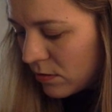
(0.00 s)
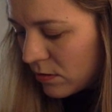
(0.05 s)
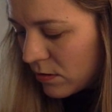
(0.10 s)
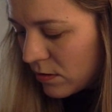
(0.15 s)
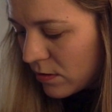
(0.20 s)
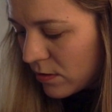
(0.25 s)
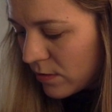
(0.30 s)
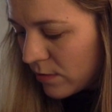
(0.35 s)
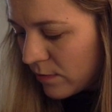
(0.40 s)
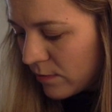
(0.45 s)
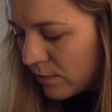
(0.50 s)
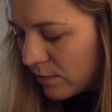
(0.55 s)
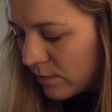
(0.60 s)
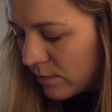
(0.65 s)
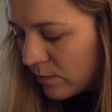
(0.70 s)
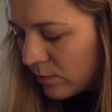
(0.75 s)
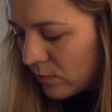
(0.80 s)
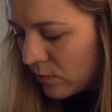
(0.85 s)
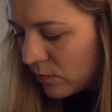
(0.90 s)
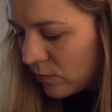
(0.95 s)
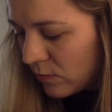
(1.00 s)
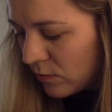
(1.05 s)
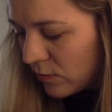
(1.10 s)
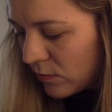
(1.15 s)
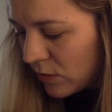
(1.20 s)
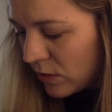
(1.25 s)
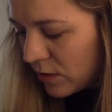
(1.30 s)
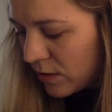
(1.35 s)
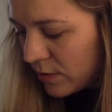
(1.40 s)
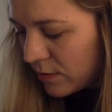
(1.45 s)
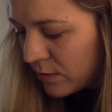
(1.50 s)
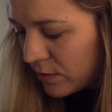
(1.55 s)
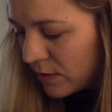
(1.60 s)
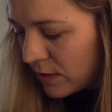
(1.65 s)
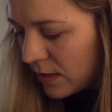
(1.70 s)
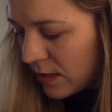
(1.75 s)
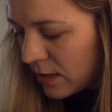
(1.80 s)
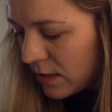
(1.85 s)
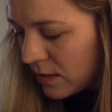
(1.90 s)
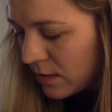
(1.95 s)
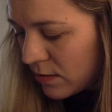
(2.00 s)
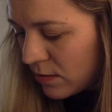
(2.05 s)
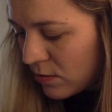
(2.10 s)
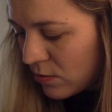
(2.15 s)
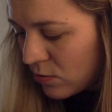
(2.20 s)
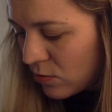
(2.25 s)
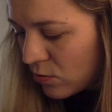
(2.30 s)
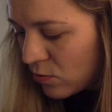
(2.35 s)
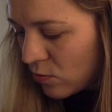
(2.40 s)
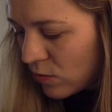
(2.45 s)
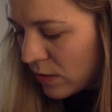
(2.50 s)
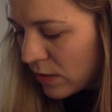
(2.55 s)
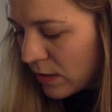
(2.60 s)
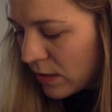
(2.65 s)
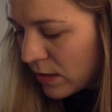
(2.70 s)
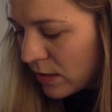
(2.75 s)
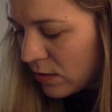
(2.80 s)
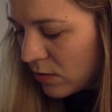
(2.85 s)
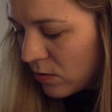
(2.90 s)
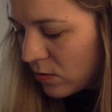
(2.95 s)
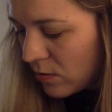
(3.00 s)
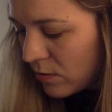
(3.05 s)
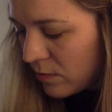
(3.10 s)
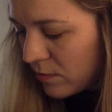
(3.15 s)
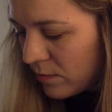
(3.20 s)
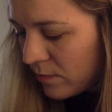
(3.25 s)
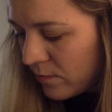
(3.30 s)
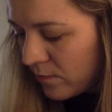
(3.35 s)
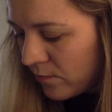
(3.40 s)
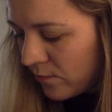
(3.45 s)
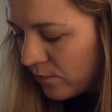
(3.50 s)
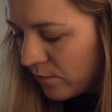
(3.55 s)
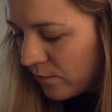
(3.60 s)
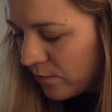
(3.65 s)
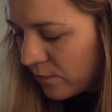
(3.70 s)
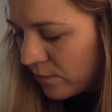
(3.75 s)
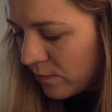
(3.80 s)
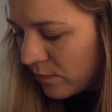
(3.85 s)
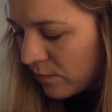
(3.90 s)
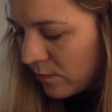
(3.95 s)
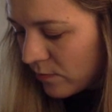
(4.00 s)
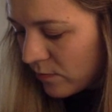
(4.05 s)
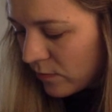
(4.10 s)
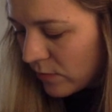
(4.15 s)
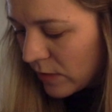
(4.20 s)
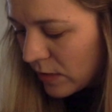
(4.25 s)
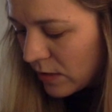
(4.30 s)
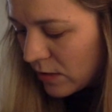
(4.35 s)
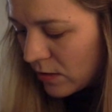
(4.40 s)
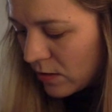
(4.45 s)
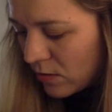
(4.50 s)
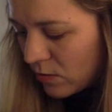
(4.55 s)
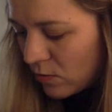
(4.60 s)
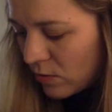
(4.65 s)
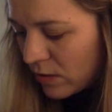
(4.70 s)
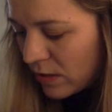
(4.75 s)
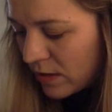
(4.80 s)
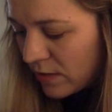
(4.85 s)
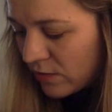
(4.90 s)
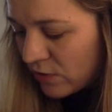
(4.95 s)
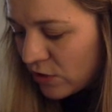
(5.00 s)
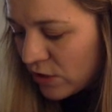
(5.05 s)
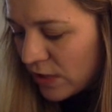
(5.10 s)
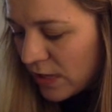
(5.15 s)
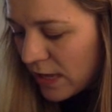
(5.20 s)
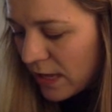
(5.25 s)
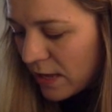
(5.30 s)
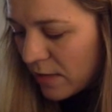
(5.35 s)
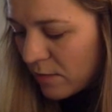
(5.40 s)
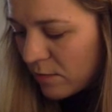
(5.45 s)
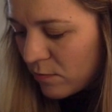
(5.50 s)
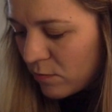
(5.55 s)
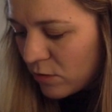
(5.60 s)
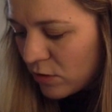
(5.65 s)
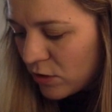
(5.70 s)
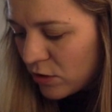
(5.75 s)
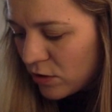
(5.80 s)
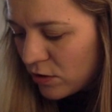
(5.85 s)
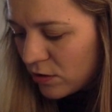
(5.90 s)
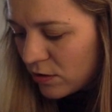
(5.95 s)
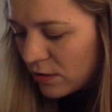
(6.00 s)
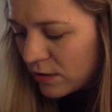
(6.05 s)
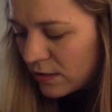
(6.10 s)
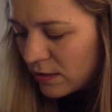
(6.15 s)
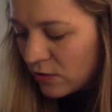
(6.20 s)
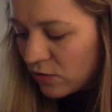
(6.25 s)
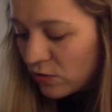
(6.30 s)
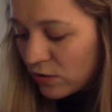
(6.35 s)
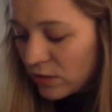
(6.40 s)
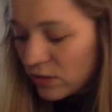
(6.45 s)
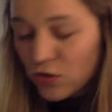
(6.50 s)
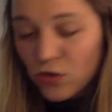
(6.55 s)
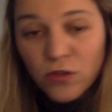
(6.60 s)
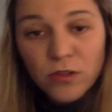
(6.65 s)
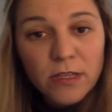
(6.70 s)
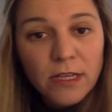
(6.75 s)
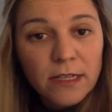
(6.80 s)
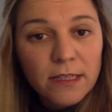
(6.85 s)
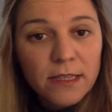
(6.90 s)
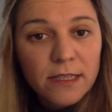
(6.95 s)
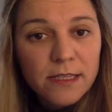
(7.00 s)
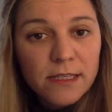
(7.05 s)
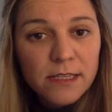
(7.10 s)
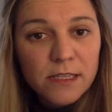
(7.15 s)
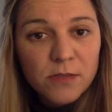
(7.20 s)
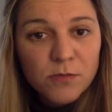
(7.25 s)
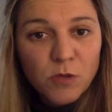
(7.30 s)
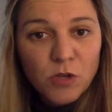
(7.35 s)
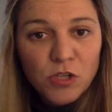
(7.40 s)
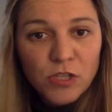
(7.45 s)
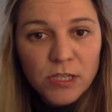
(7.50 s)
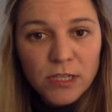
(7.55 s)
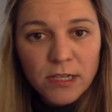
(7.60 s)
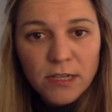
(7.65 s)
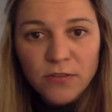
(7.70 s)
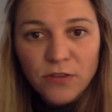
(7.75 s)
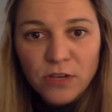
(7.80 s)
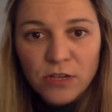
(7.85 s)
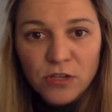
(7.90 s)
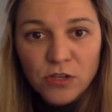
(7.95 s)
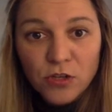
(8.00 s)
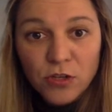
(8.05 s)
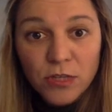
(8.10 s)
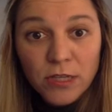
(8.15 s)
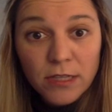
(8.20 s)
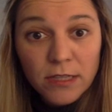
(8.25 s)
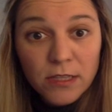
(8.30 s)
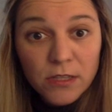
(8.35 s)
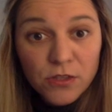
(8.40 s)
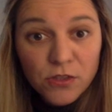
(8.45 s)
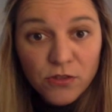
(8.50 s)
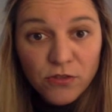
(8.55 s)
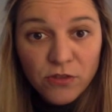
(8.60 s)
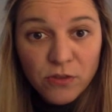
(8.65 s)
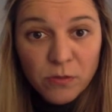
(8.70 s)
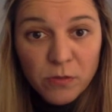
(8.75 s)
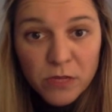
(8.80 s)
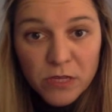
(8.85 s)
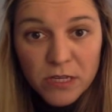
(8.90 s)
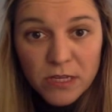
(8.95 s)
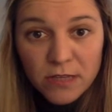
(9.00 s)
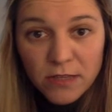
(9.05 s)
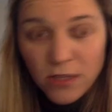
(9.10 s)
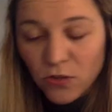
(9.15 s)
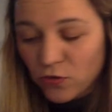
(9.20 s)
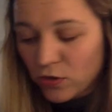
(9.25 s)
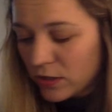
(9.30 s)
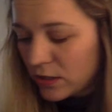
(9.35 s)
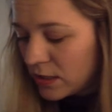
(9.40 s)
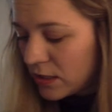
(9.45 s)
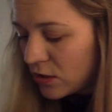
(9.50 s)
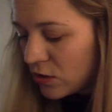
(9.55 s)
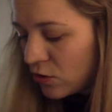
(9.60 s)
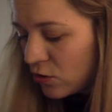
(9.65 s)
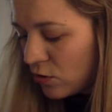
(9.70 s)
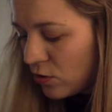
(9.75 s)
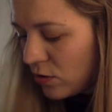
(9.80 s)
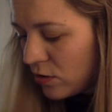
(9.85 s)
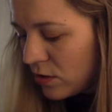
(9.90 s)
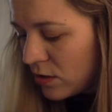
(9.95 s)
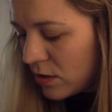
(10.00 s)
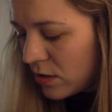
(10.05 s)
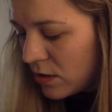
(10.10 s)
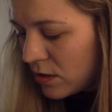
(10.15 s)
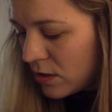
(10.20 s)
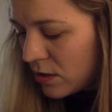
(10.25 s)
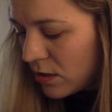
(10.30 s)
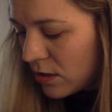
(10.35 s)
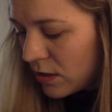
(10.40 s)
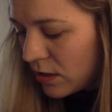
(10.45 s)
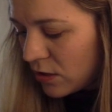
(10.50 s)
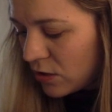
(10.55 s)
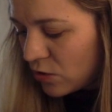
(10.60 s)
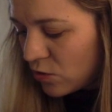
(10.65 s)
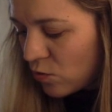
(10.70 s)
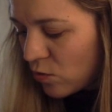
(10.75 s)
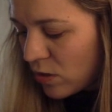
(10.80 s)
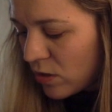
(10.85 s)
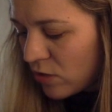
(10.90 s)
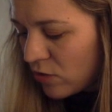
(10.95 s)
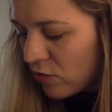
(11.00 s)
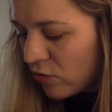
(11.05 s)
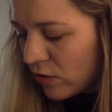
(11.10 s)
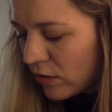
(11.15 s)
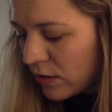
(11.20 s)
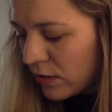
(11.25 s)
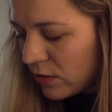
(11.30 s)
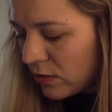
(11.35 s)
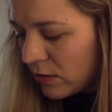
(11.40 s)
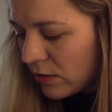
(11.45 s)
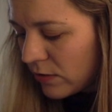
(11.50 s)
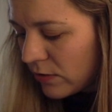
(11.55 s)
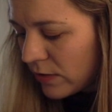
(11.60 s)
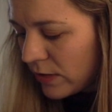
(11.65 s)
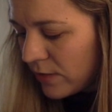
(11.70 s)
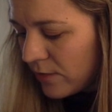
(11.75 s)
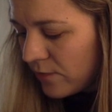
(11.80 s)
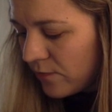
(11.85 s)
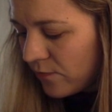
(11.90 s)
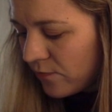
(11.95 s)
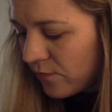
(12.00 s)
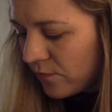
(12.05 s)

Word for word: Um, times ten, or one kilo ohm. We have Gm, which is the transconductance, the small signal transconductance of the B J T transistor, and it's one over little R E,